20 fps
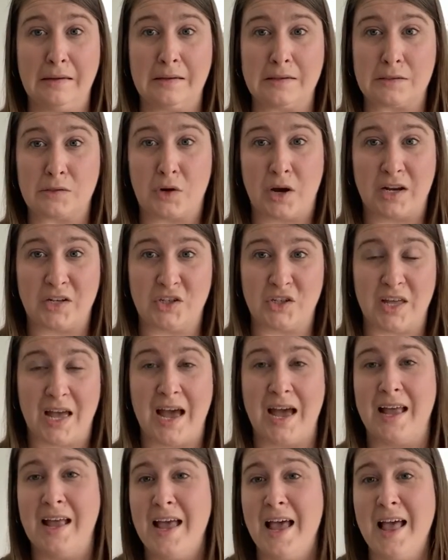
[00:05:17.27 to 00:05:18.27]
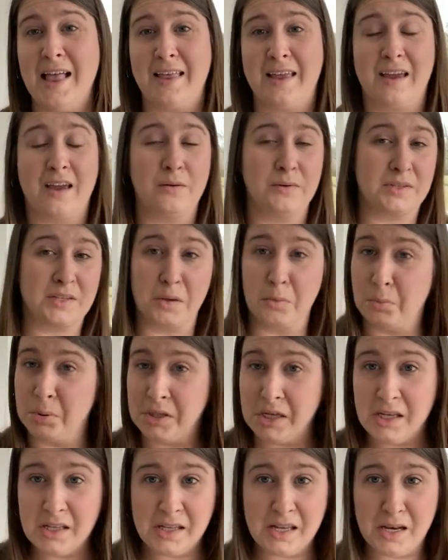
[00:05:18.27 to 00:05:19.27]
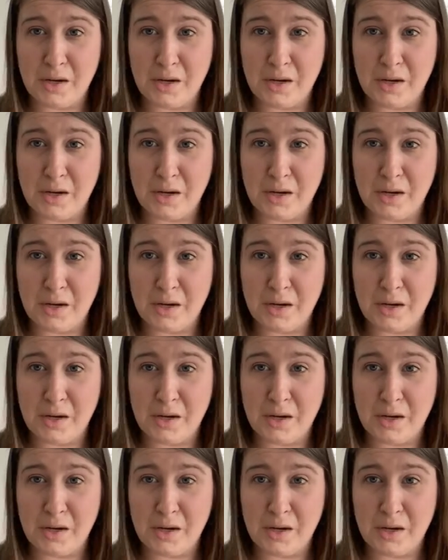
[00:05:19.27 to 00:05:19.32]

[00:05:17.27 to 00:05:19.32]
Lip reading: scratch that. Like, it was completely